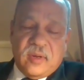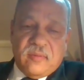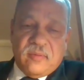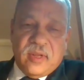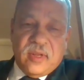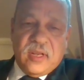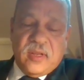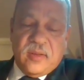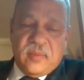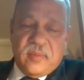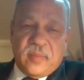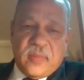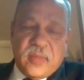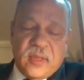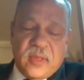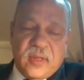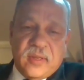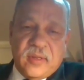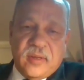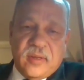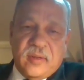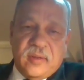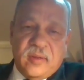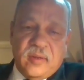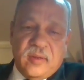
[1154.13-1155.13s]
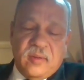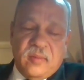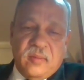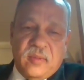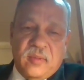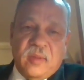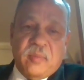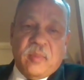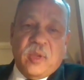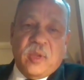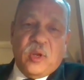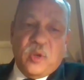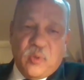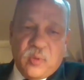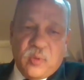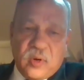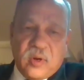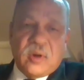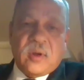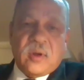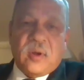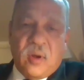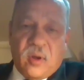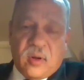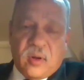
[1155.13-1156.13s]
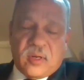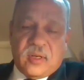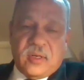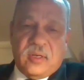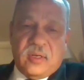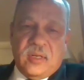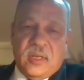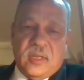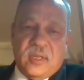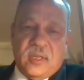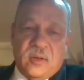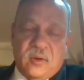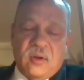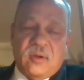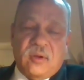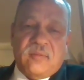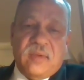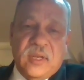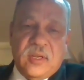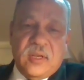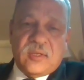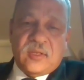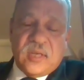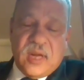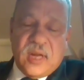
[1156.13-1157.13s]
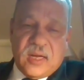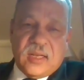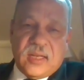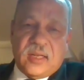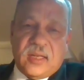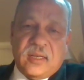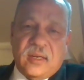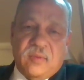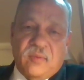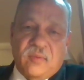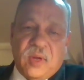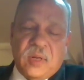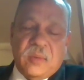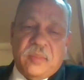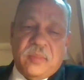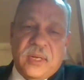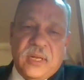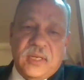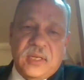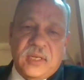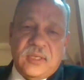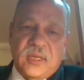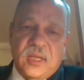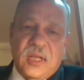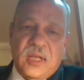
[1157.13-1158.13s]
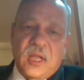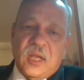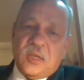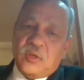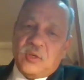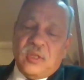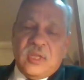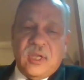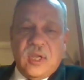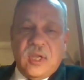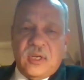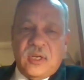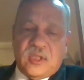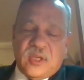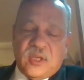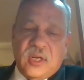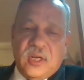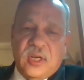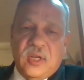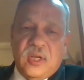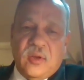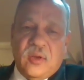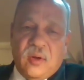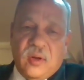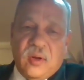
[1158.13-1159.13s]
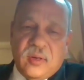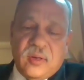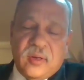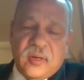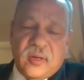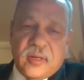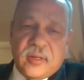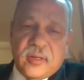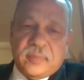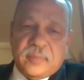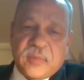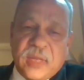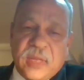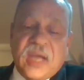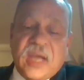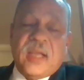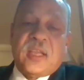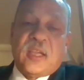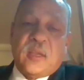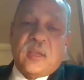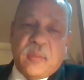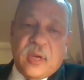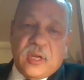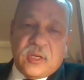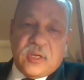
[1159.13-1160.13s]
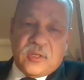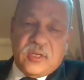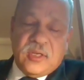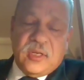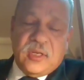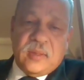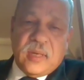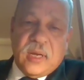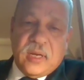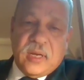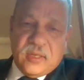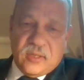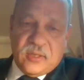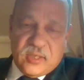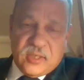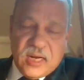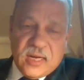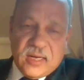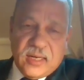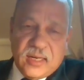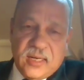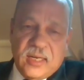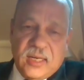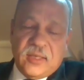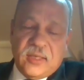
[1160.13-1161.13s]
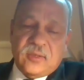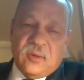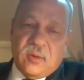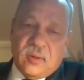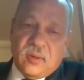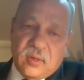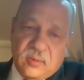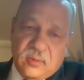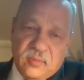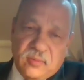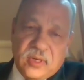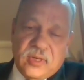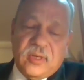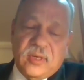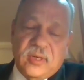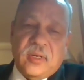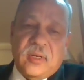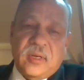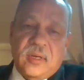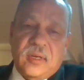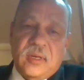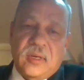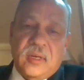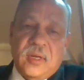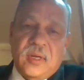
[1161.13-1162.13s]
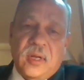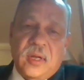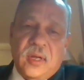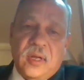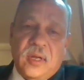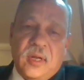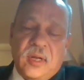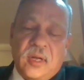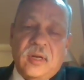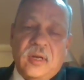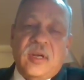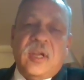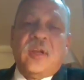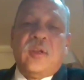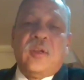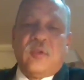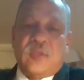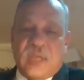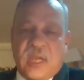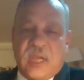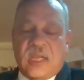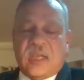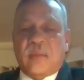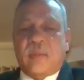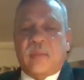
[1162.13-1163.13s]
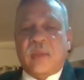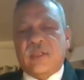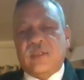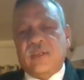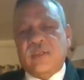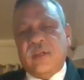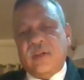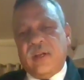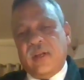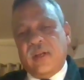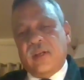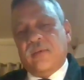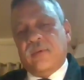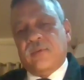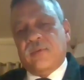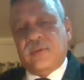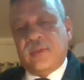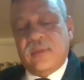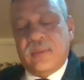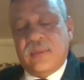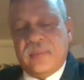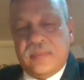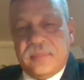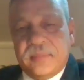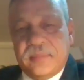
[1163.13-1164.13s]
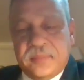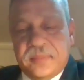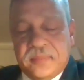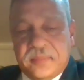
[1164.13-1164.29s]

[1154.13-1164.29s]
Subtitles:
are very, they maneuver a lot and they're not very static in one place. So they are generally on high capacity, either satellites or even radios, high capacity radios.